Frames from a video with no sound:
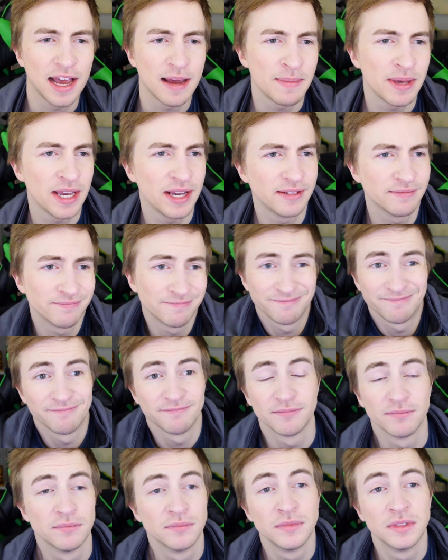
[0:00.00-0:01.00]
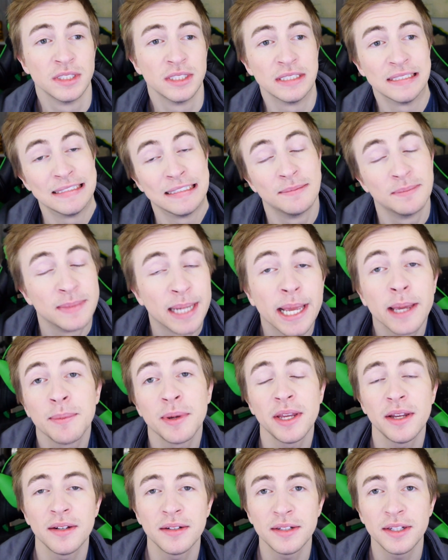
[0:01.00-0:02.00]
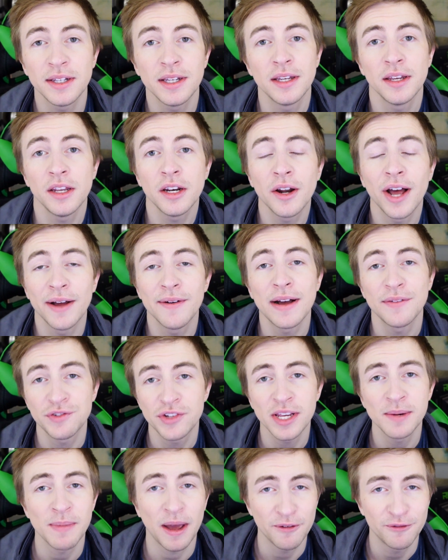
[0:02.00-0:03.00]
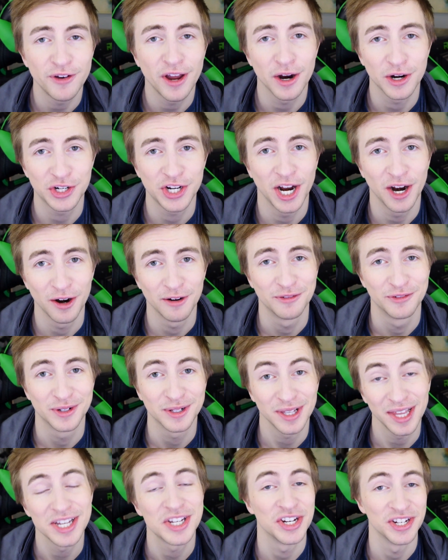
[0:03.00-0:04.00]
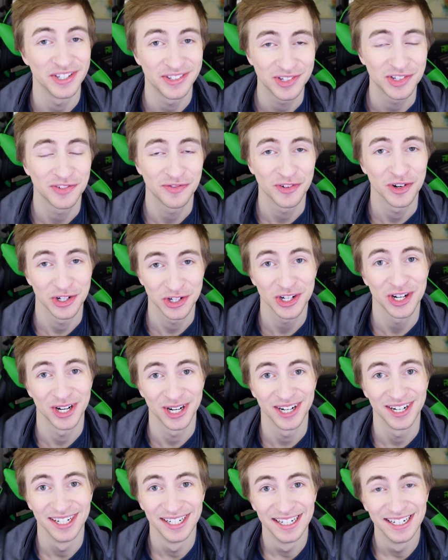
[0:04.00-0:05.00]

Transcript: I mean, maybe. You know, I've seen my fair share of glitches for sure.